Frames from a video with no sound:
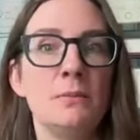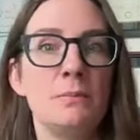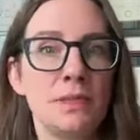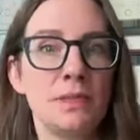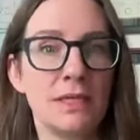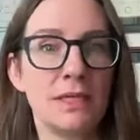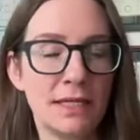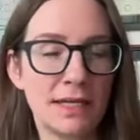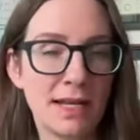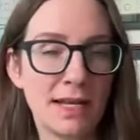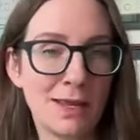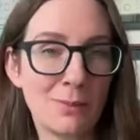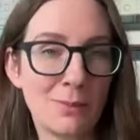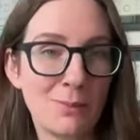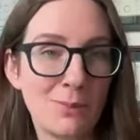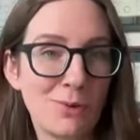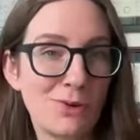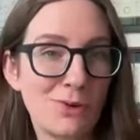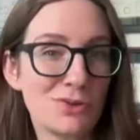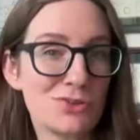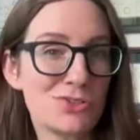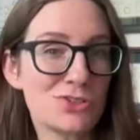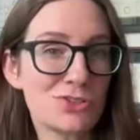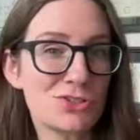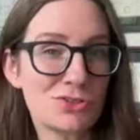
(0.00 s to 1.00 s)
being
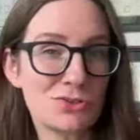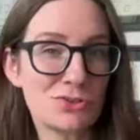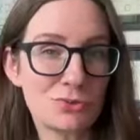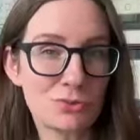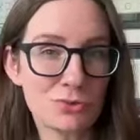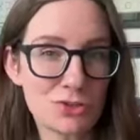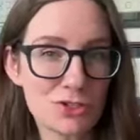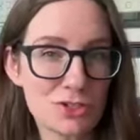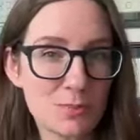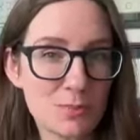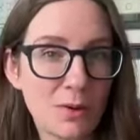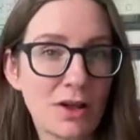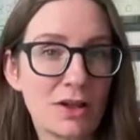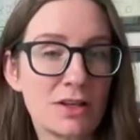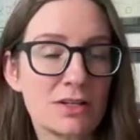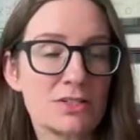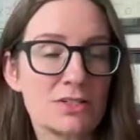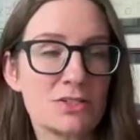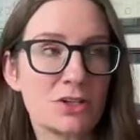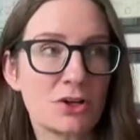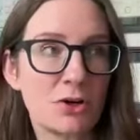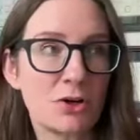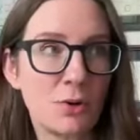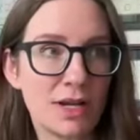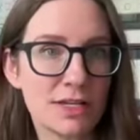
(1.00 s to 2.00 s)
able to
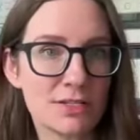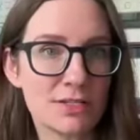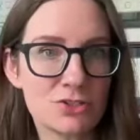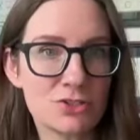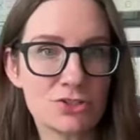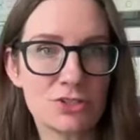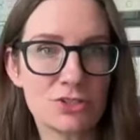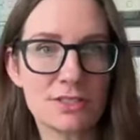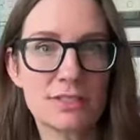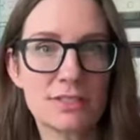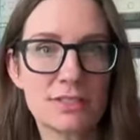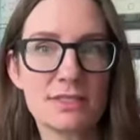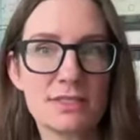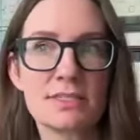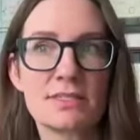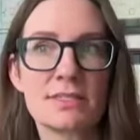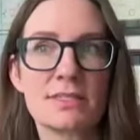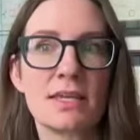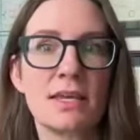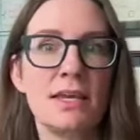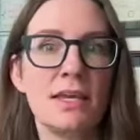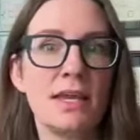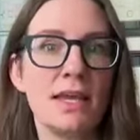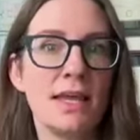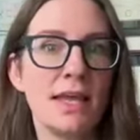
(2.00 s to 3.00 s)
respond to
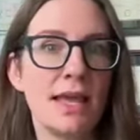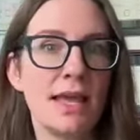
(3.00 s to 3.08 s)
questions